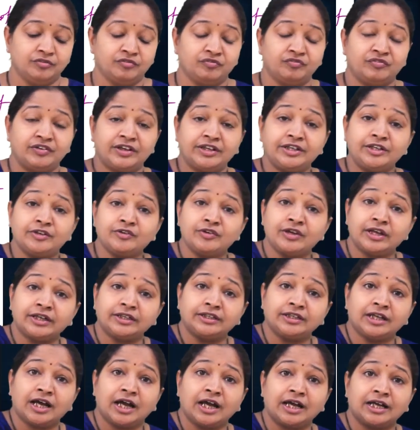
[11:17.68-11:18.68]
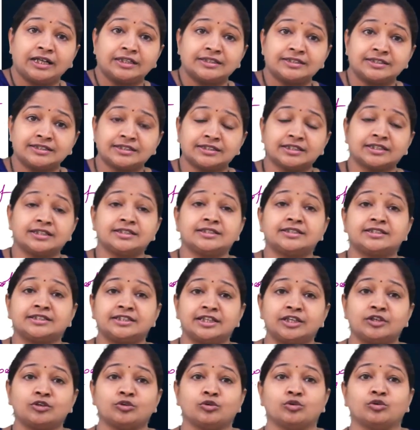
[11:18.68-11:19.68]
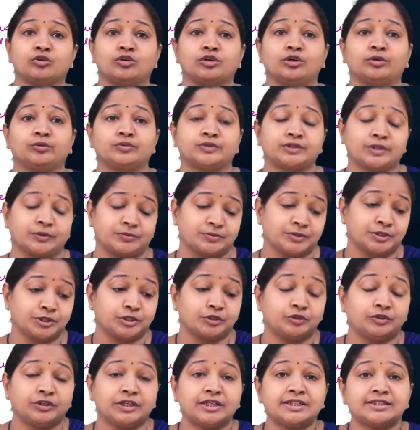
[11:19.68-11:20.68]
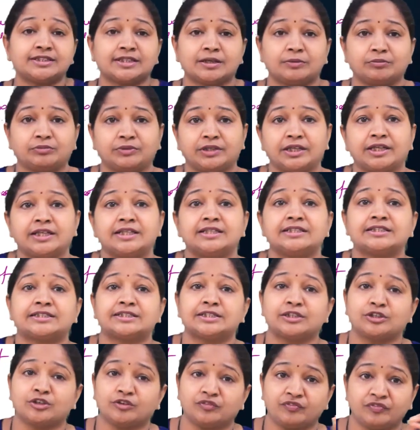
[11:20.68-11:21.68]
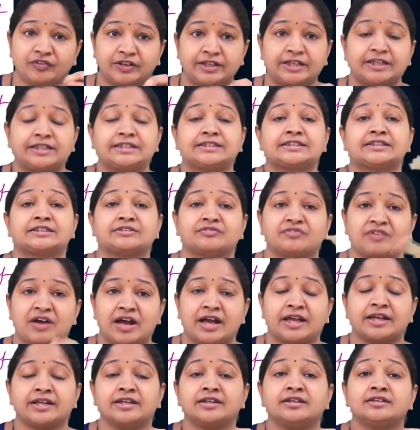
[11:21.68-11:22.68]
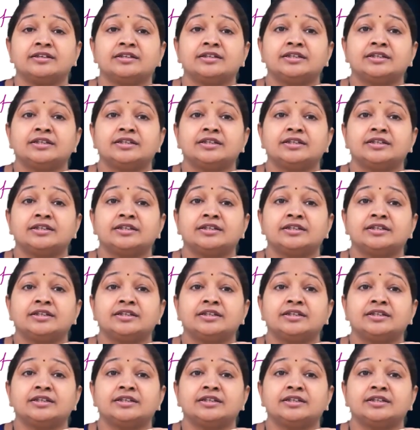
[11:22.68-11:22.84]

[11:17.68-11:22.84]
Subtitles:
When you get the answer 0 of substituting something instead of x, y,